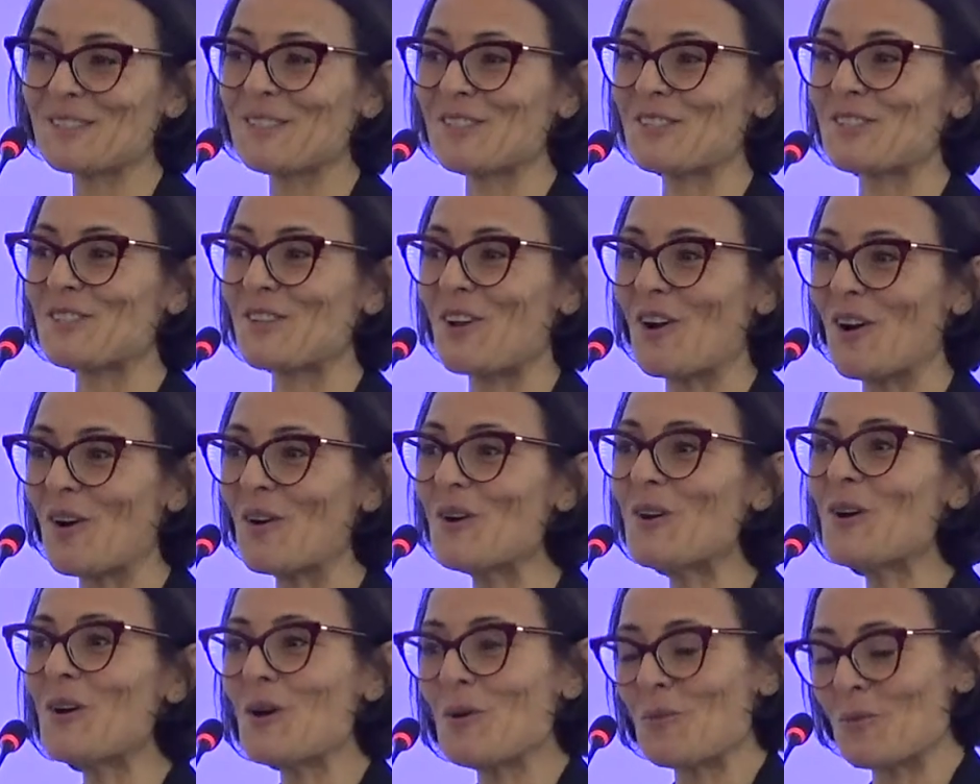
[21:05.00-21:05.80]

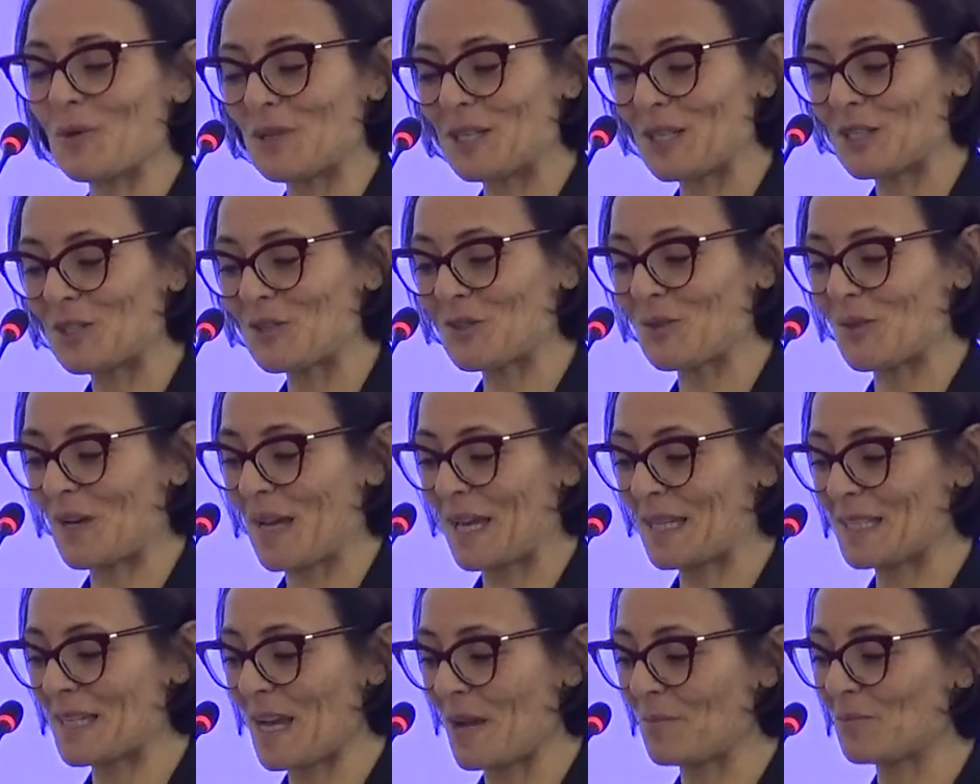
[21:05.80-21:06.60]
so we need to
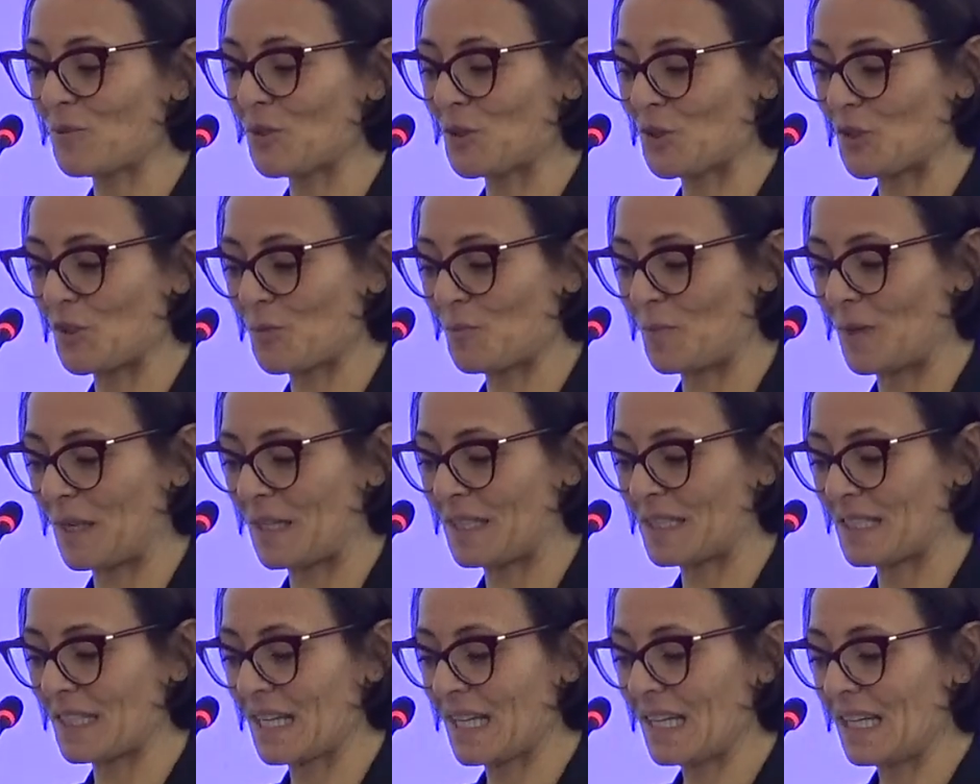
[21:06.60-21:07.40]
get up to
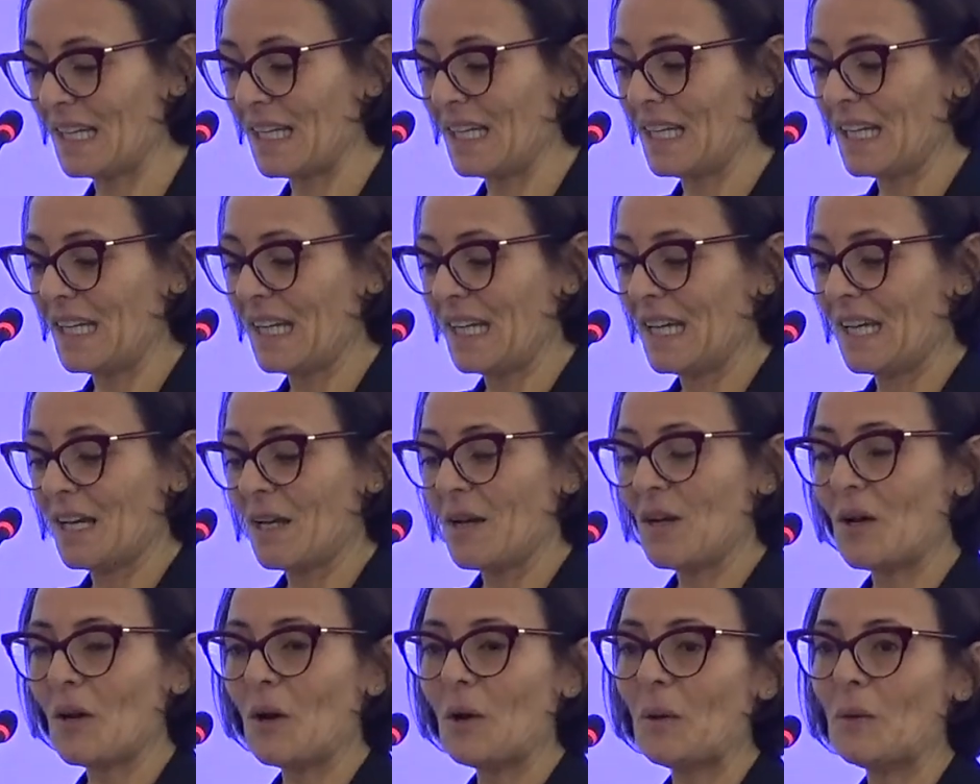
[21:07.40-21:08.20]
speed.
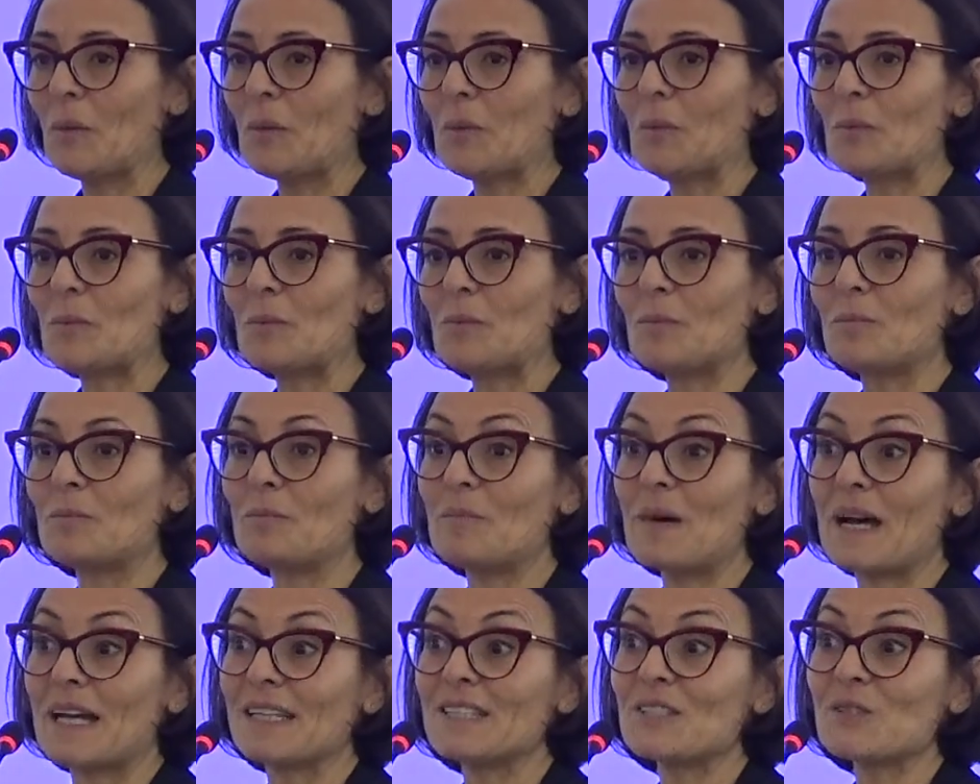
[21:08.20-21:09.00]

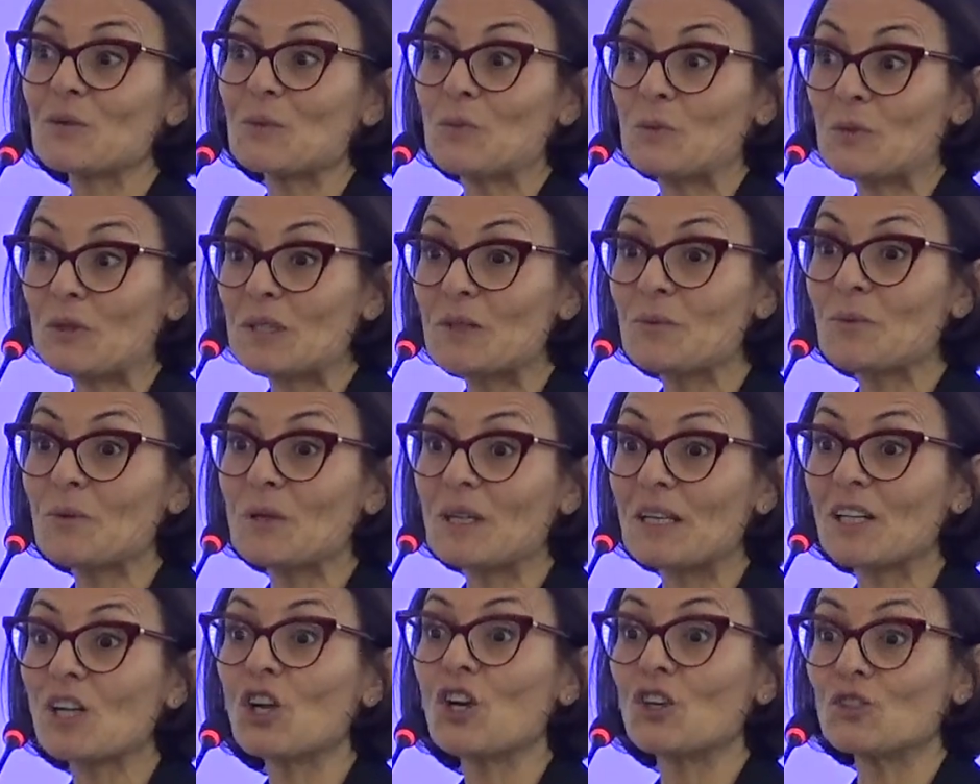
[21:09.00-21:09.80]
But we
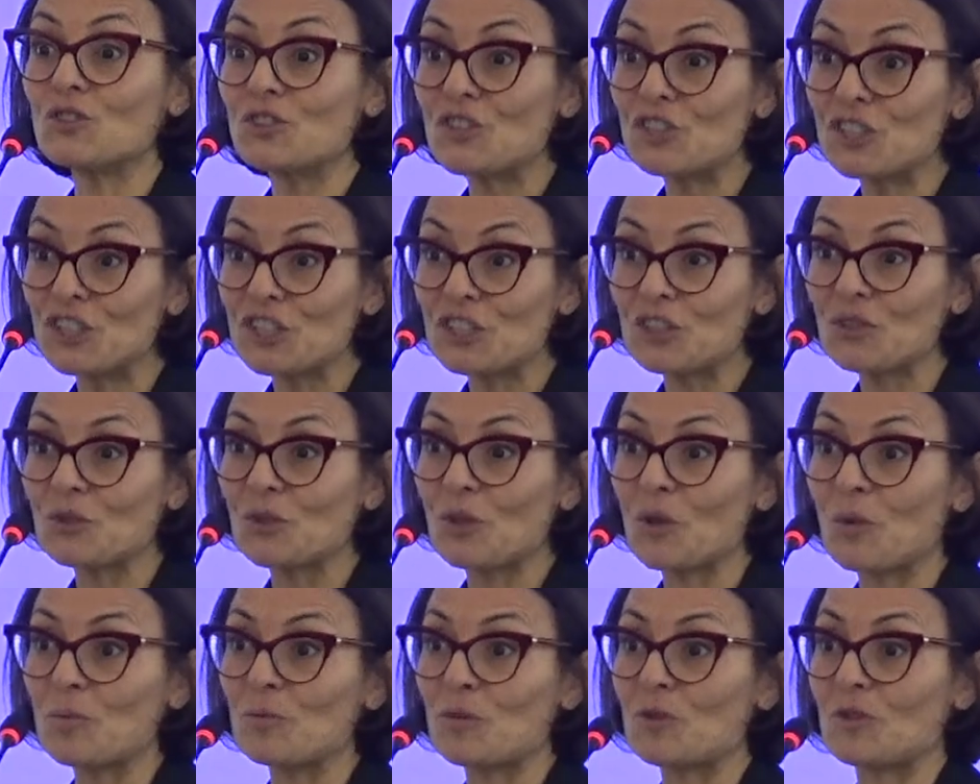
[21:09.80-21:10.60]
will
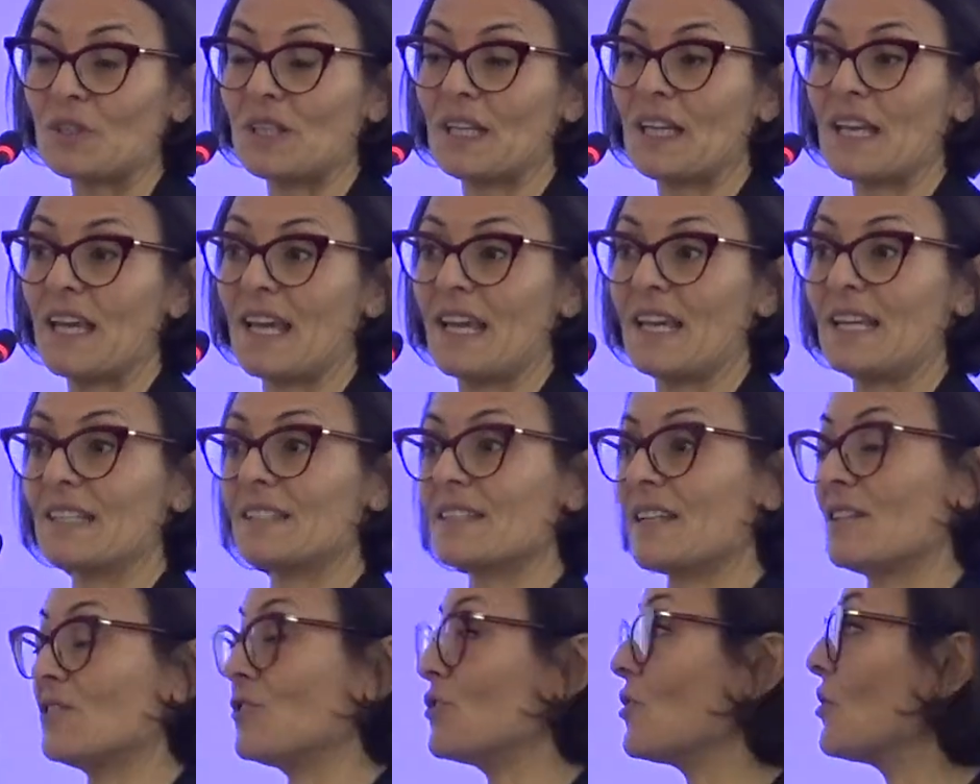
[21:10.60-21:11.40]
continue
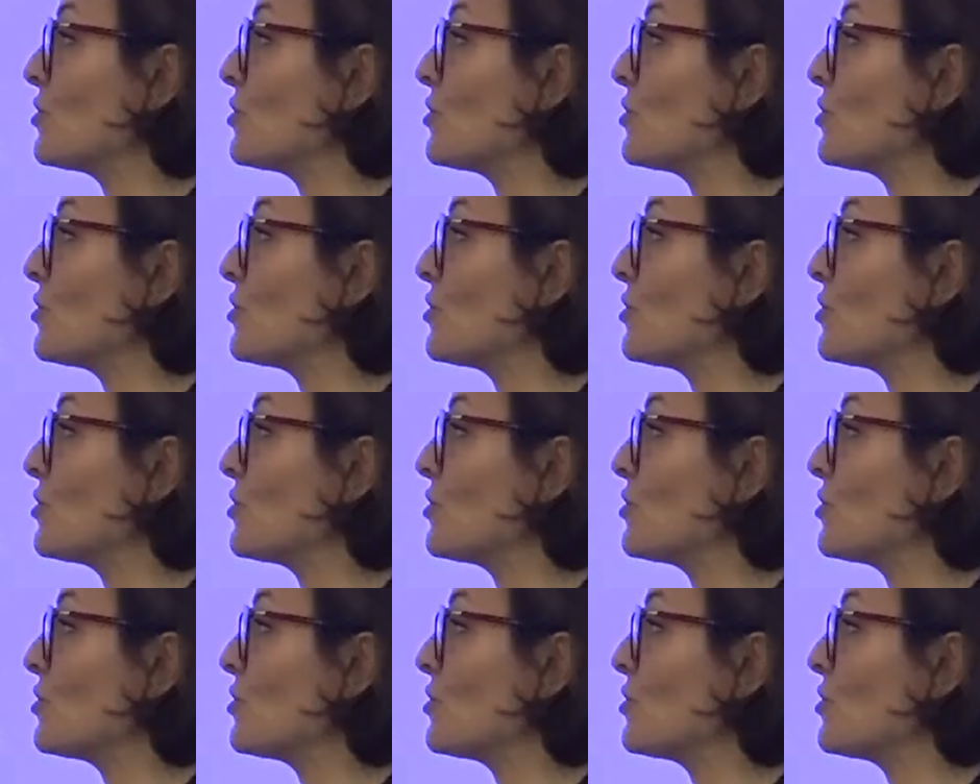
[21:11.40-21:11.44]
communicate and